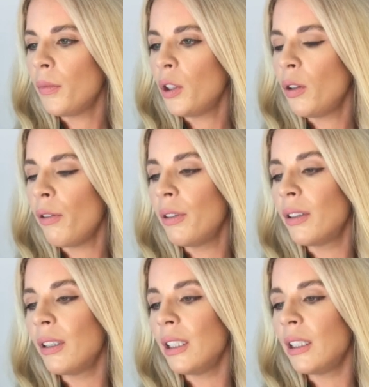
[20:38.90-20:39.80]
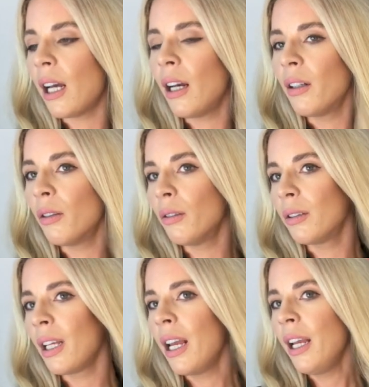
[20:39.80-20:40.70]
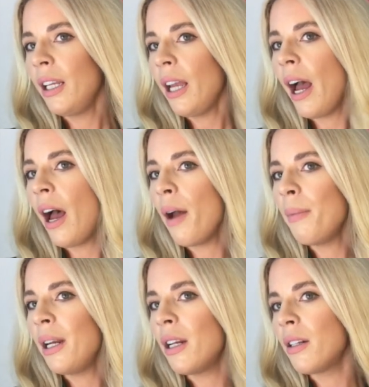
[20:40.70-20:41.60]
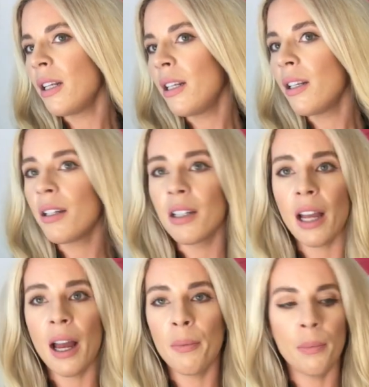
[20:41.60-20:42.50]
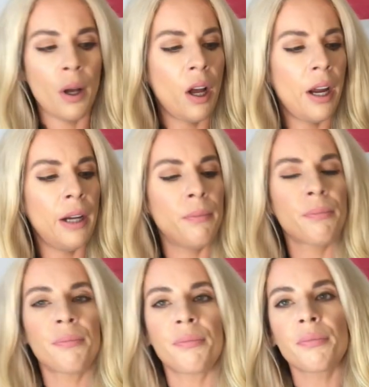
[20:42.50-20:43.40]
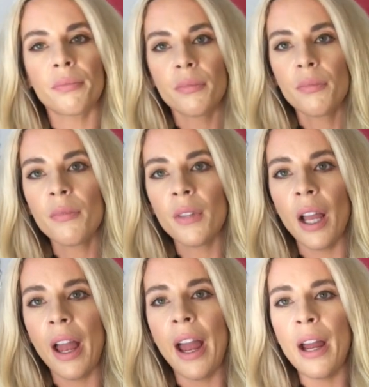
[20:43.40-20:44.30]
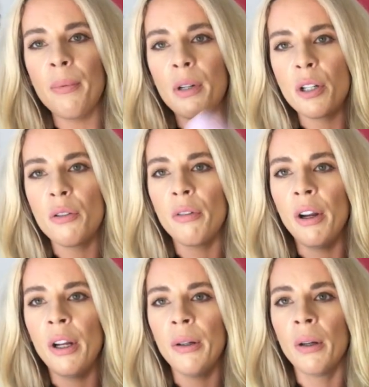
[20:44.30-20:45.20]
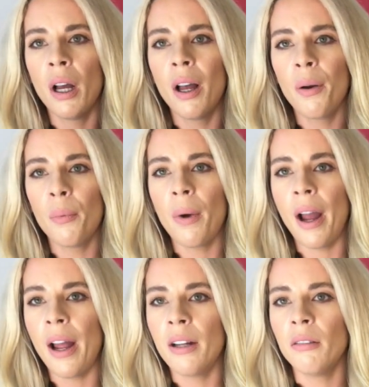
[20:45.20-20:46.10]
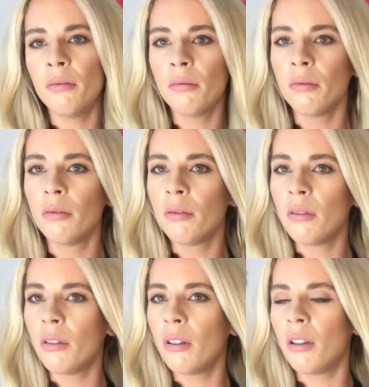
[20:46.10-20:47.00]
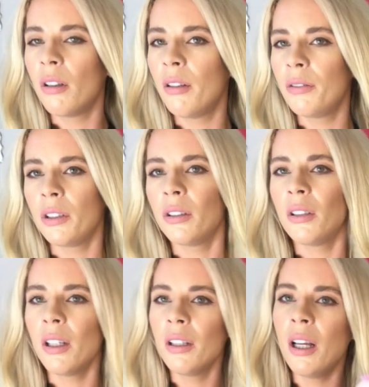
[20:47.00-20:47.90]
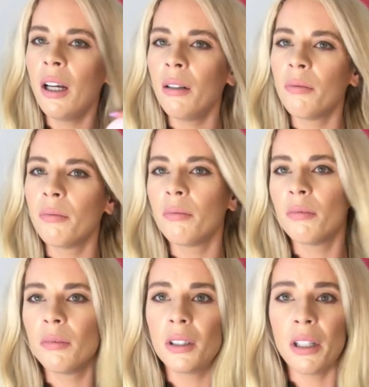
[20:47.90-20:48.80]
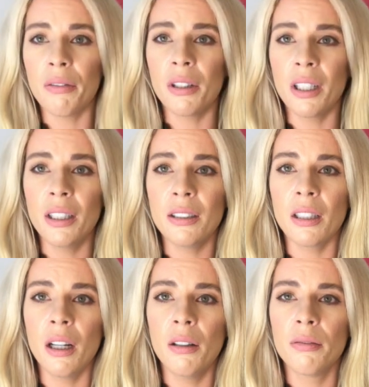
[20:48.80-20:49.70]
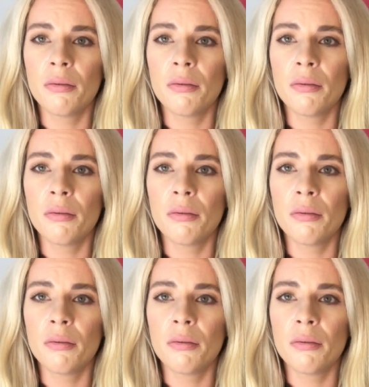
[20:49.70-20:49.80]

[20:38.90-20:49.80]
Softens and detangles. Yeah, I mean, it's easier to get my hairbrush through when I've just done that. It's definitely easier.